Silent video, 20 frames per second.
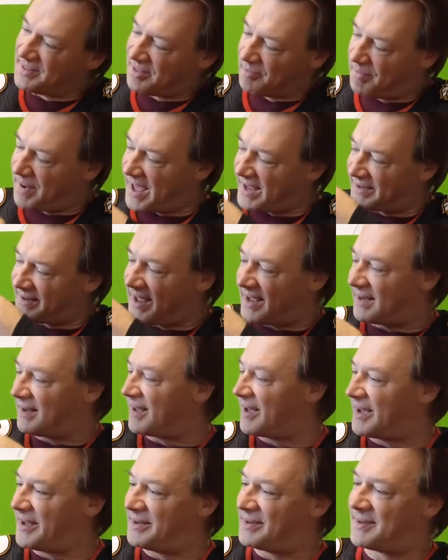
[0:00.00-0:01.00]
The black
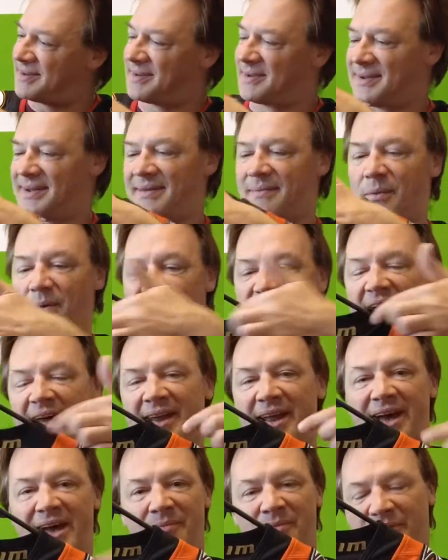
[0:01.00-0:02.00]
neckline with
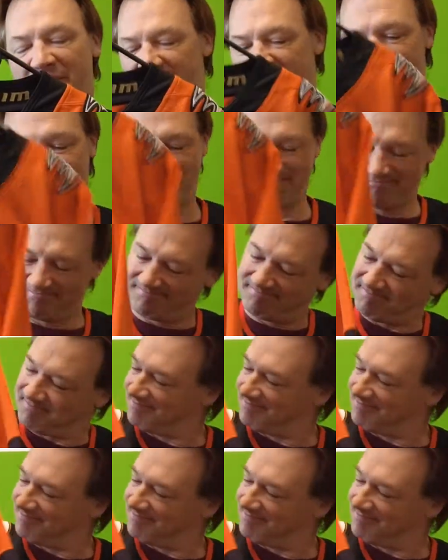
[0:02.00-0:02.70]
Anaheim written.